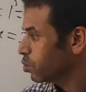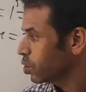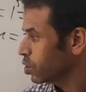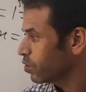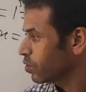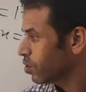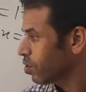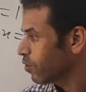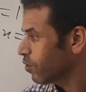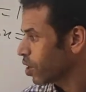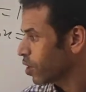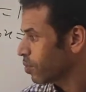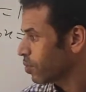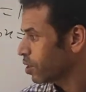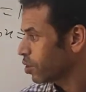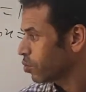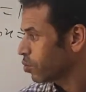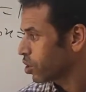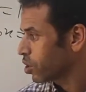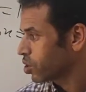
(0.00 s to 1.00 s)
this video. If you have any
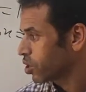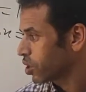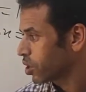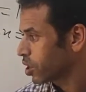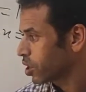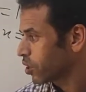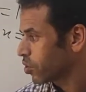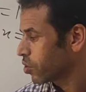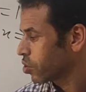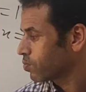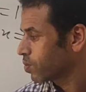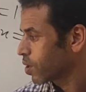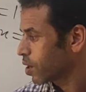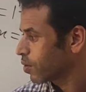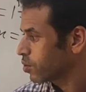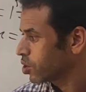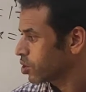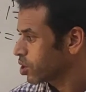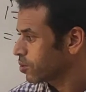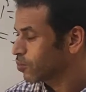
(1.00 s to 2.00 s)
question regarding this
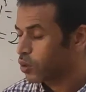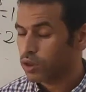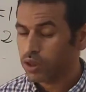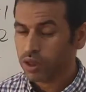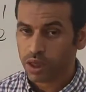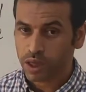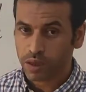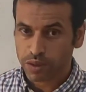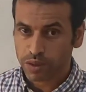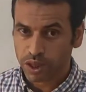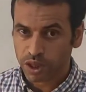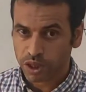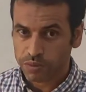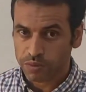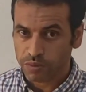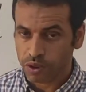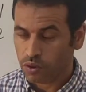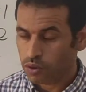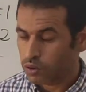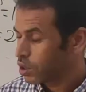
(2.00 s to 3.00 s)
problem, just put it in the comment section
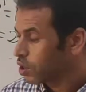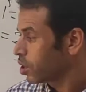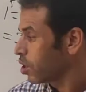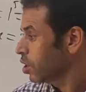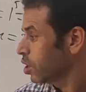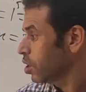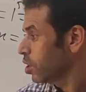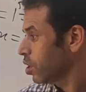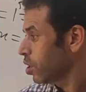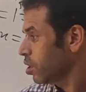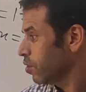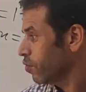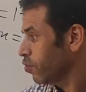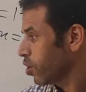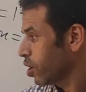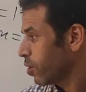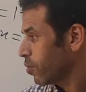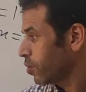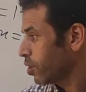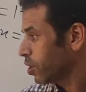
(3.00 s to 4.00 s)
below. If you
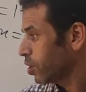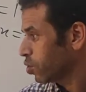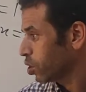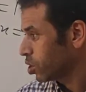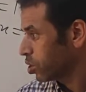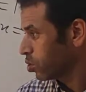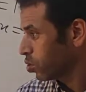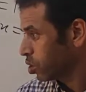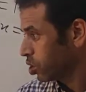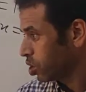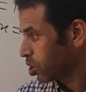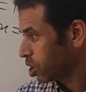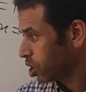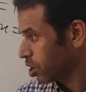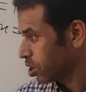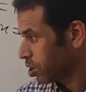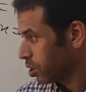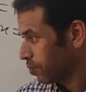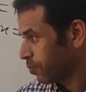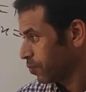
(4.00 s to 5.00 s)
have any question or
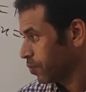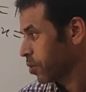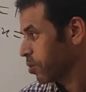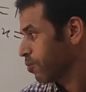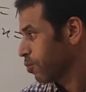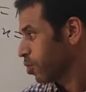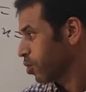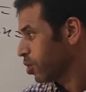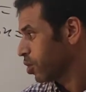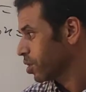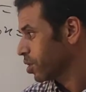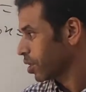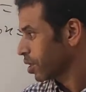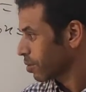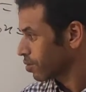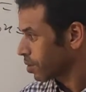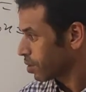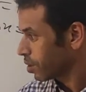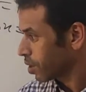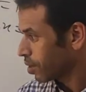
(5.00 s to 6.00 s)
suggestion, put it in the
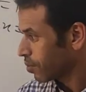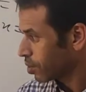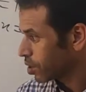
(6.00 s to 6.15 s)
comment